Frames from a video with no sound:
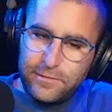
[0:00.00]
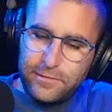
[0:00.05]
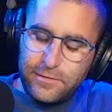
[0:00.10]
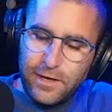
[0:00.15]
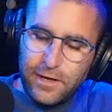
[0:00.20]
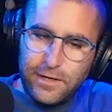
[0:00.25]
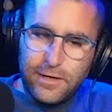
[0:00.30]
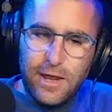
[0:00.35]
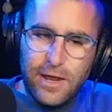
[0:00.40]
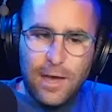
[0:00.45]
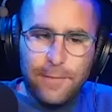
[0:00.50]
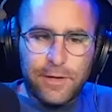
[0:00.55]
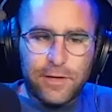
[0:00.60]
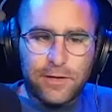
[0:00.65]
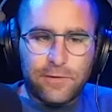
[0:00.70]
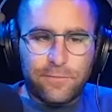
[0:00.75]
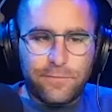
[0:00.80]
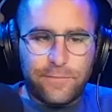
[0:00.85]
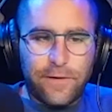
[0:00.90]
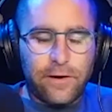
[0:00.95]

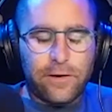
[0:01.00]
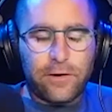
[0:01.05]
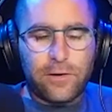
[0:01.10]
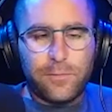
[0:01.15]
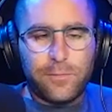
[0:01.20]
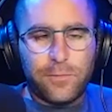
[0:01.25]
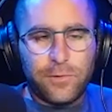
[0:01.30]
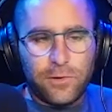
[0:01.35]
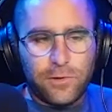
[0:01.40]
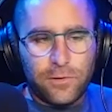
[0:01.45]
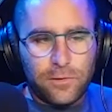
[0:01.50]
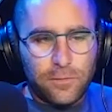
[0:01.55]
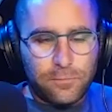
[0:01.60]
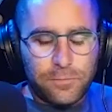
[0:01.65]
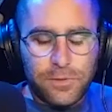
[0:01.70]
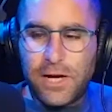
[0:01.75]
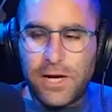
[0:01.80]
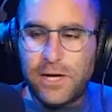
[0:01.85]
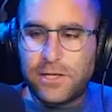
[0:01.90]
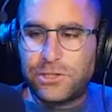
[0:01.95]
dynamic variable
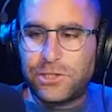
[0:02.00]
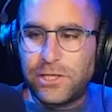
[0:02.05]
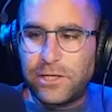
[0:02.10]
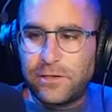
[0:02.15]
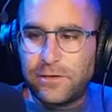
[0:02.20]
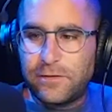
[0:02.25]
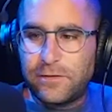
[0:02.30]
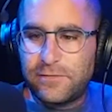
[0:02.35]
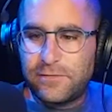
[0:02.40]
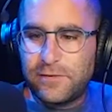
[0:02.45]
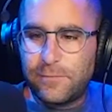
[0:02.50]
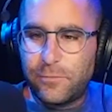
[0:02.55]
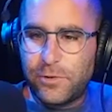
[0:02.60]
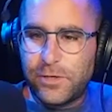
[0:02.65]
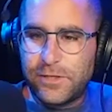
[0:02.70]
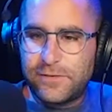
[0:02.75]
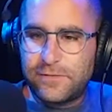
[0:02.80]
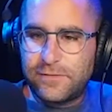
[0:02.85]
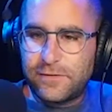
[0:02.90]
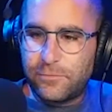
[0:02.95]
blockchain, some
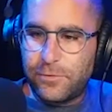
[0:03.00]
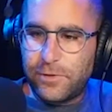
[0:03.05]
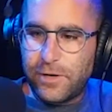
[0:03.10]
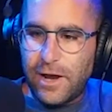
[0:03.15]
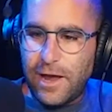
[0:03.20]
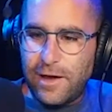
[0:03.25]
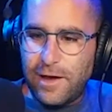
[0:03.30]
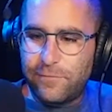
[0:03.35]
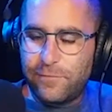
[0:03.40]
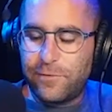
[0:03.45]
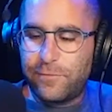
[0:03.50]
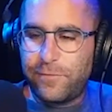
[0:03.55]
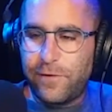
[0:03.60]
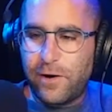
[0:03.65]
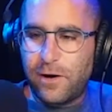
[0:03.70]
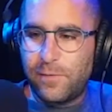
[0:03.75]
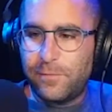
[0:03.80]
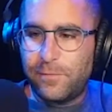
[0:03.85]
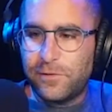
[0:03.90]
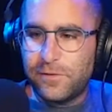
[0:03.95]
where it's where every
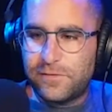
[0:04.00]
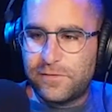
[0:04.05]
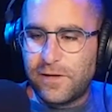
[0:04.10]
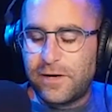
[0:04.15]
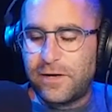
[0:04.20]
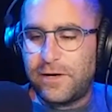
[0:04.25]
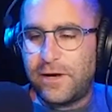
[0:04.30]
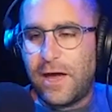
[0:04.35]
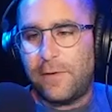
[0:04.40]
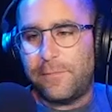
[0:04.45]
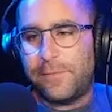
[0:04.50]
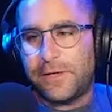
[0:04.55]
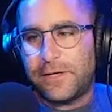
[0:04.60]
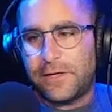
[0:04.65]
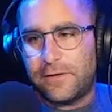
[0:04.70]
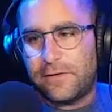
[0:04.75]
variable is dynamic